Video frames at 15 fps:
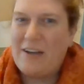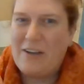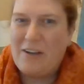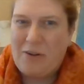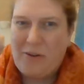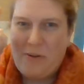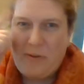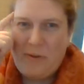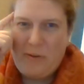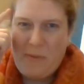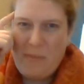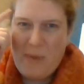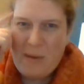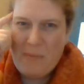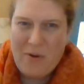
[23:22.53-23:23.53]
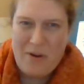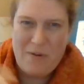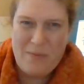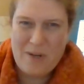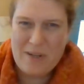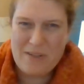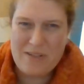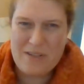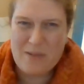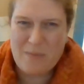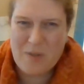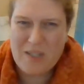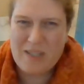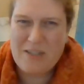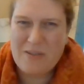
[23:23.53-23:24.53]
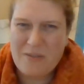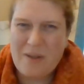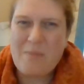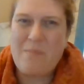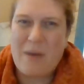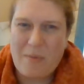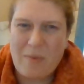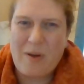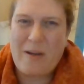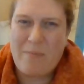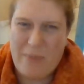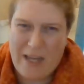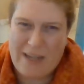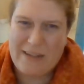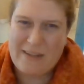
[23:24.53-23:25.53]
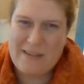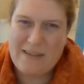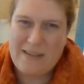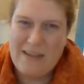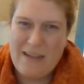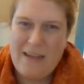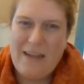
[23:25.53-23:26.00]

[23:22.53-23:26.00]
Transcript: new memory words to put into our memory banks.